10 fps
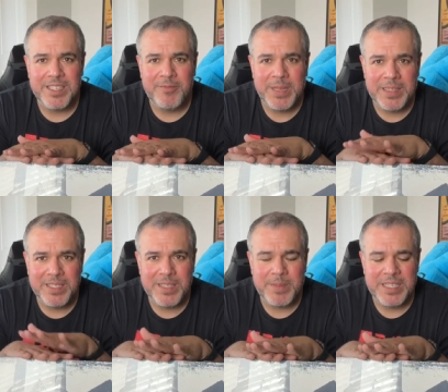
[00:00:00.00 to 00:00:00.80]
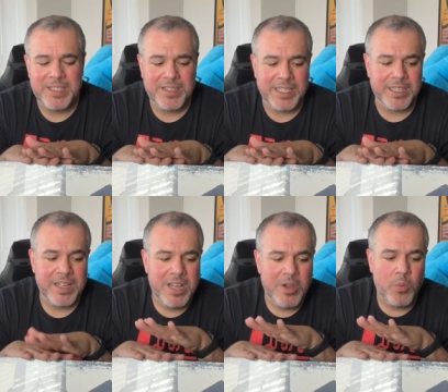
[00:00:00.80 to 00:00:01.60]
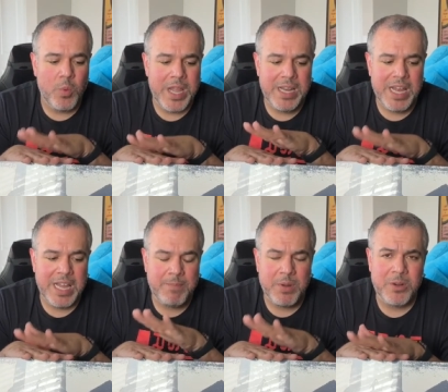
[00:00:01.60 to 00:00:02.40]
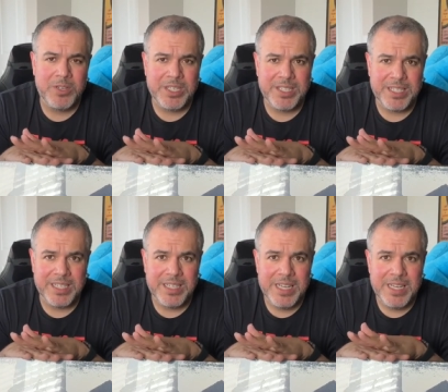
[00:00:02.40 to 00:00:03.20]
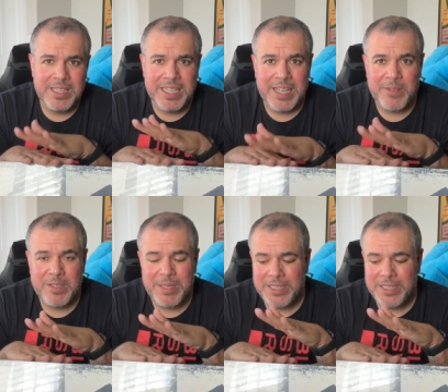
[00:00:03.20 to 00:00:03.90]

of picking this up in Disneyland. When I purchased it, they gave it to me